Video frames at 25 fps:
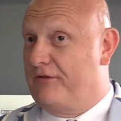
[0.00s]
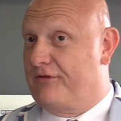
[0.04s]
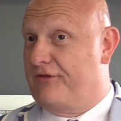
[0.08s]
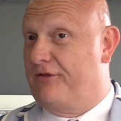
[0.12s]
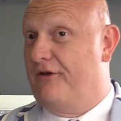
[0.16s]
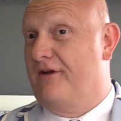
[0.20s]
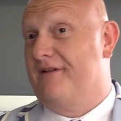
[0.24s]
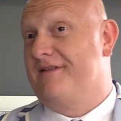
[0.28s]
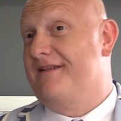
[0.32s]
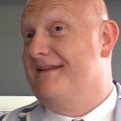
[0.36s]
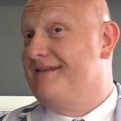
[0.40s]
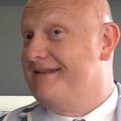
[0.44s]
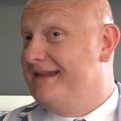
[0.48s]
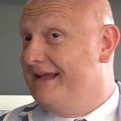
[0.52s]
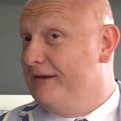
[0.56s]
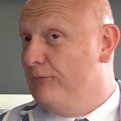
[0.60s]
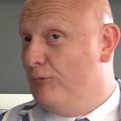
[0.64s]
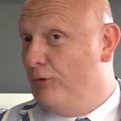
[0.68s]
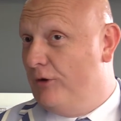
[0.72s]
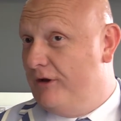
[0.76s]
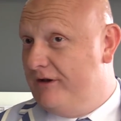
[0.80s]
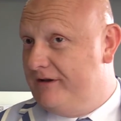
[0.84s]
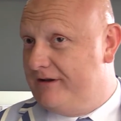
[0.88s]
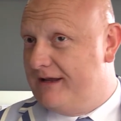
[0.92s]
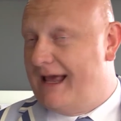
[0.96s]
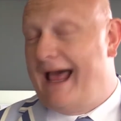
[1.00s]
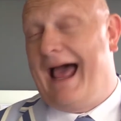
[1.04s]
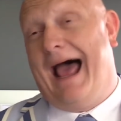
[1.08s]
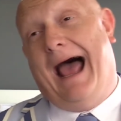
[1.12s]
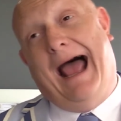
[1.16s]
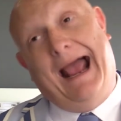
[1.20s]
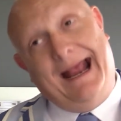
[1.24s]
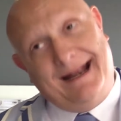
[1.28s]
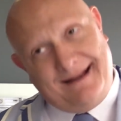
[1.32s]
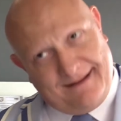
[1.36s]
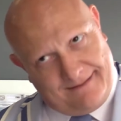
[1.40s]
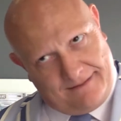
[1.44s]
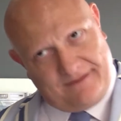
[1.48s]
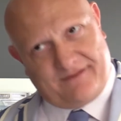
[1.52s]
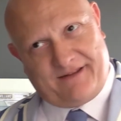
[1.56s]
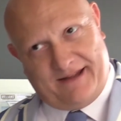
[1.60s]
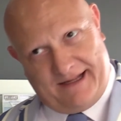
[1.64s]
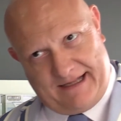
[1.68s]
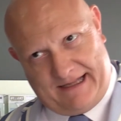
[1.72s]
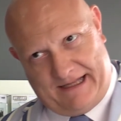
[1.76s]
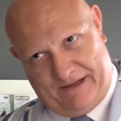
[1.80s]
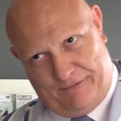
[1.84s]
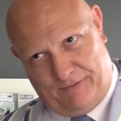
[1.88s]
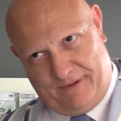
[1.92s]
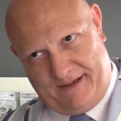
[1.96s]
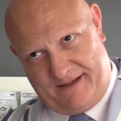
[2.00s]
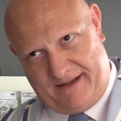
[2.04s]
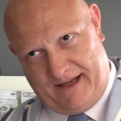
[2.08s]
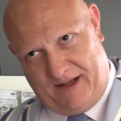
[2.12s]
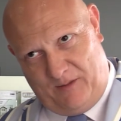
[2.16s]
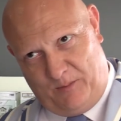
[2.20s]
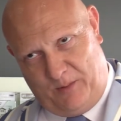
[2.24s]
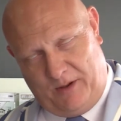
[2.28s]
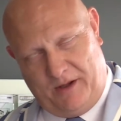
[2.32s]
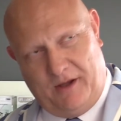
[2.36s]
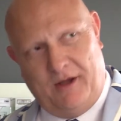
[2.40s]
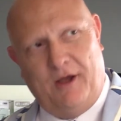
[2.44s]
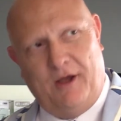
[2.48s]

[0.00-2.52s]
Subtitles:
thought that they would. I didn't think they would dip,